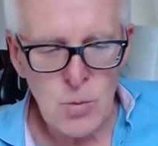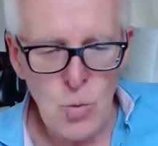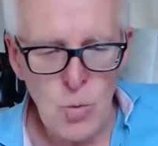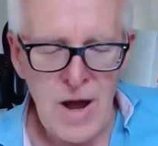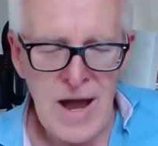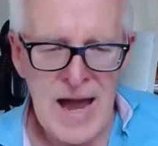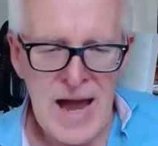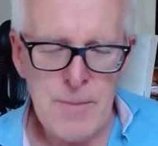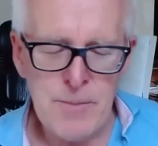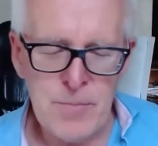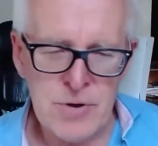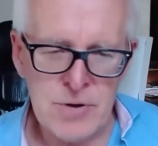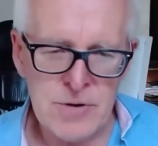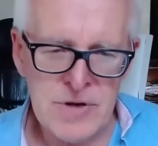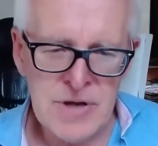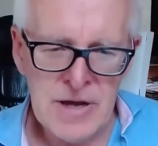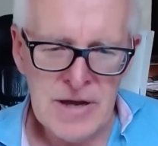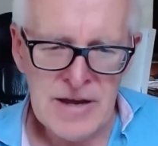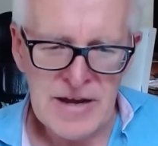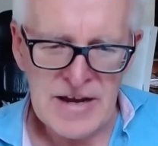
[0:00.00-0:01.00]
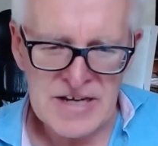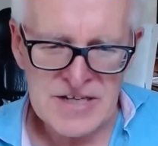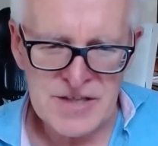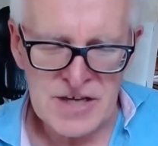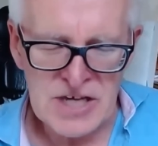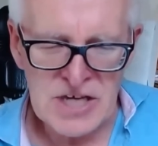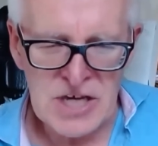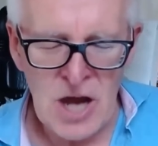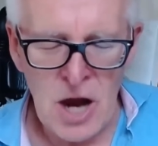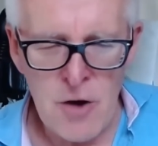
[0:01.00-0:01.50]
what happened is
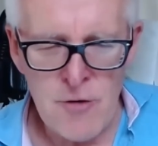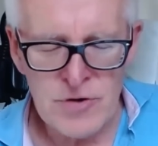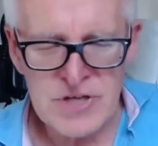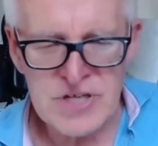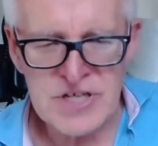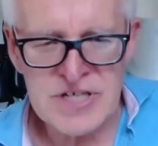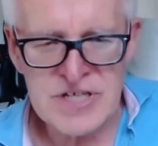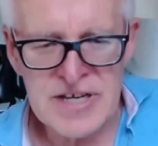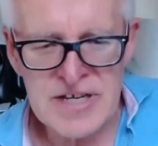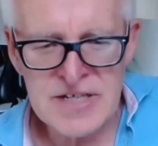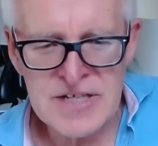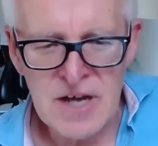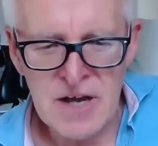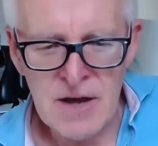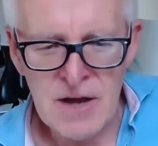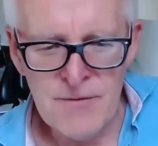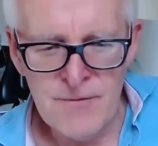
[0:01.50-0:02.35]
that currencies